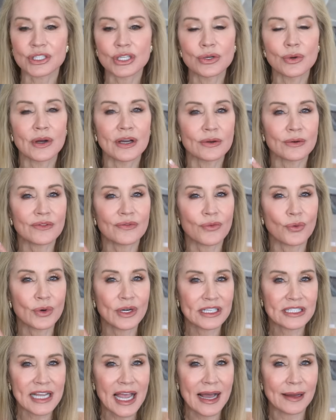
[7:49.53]

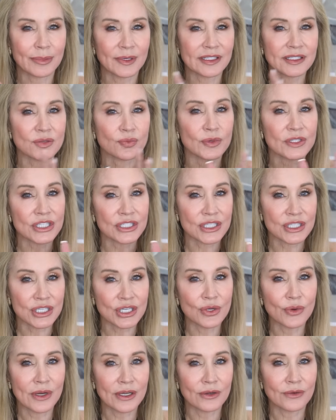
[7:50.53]
240 tablets, which is
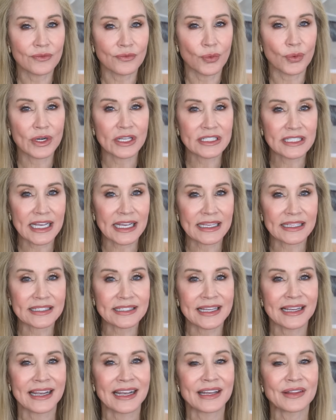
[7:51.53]
240
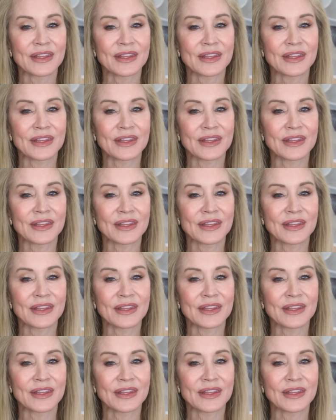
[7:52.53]
days.